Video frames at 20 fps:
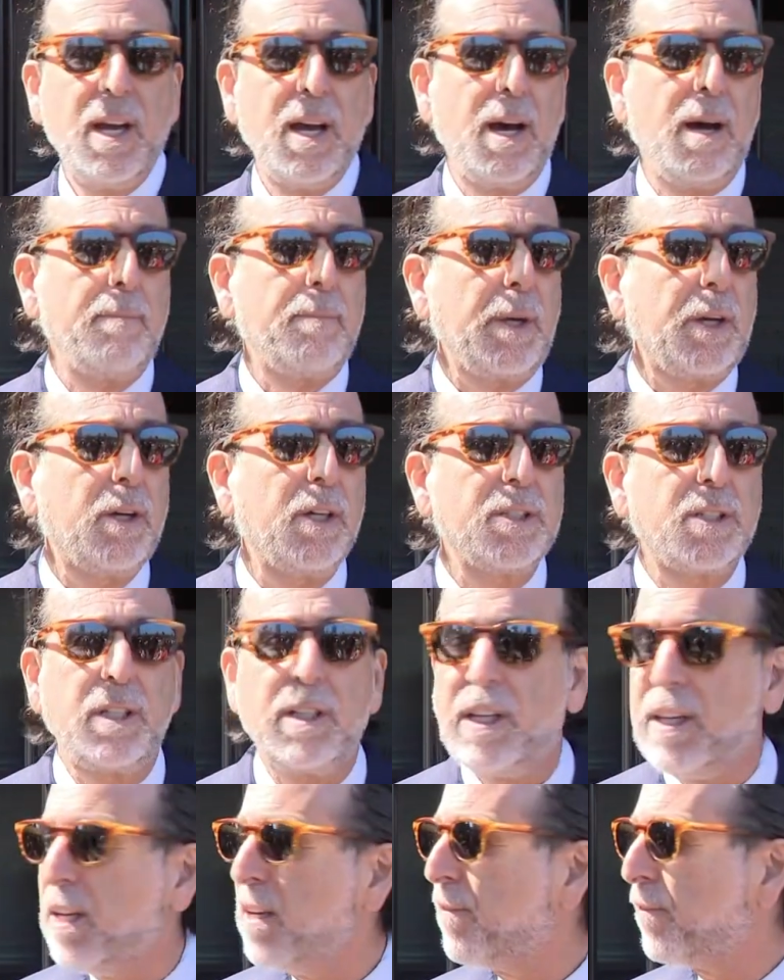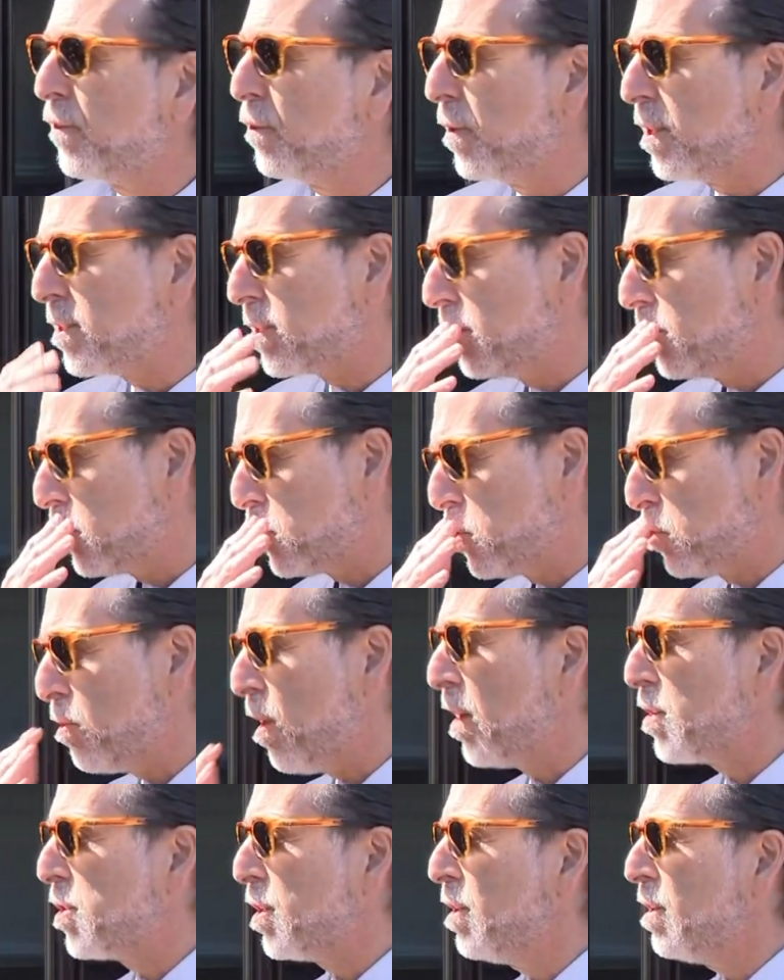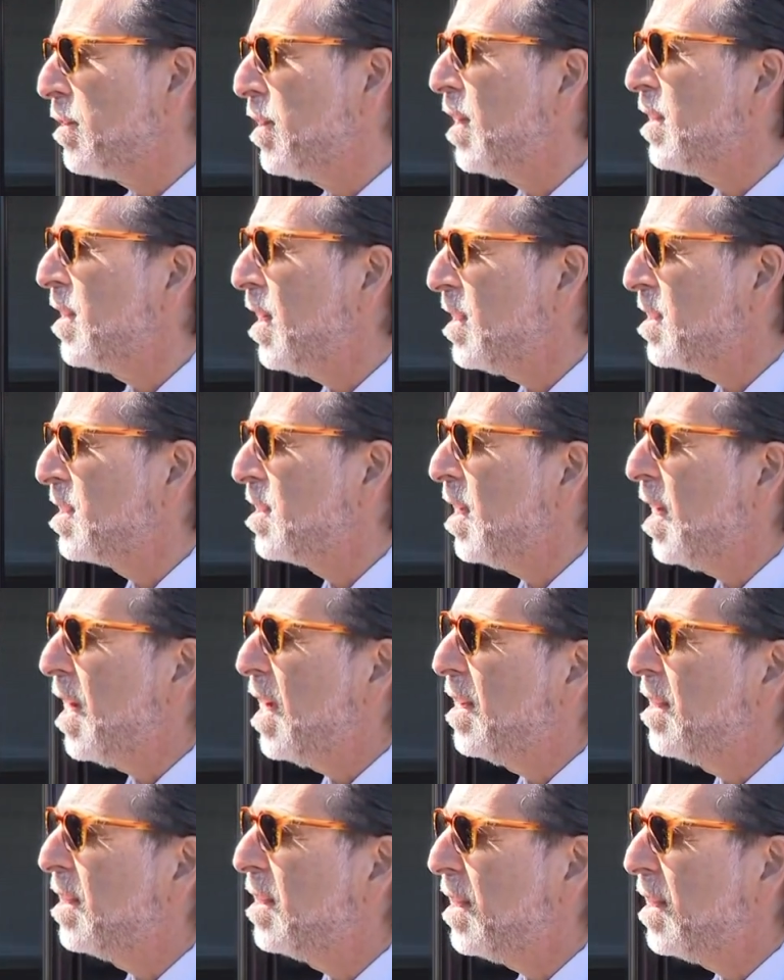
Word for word: um, because of the influence and the structure that they say